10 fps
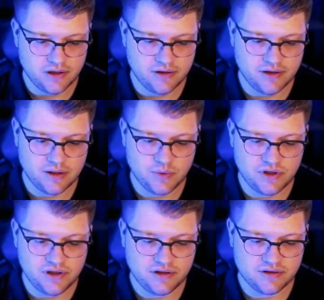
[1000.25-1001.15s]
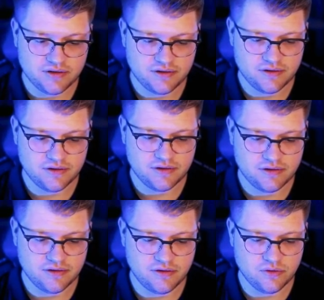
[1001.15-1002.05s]
And then we need a
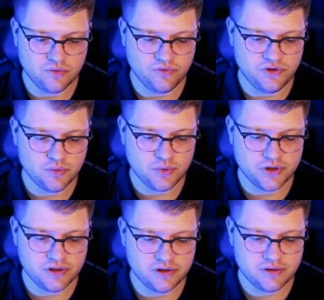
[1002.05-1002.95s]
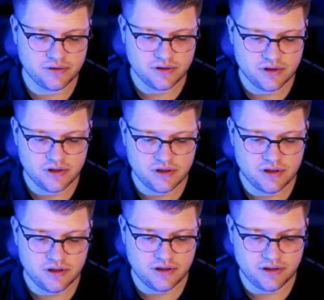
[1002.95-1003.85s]
new view model,
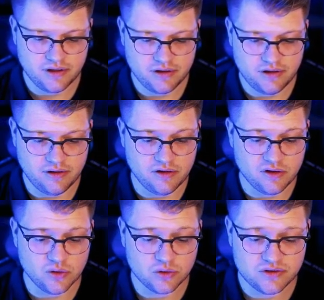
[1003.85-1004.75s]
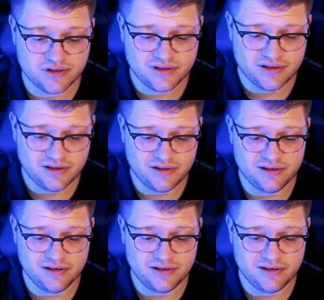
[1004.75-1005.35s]
the nodes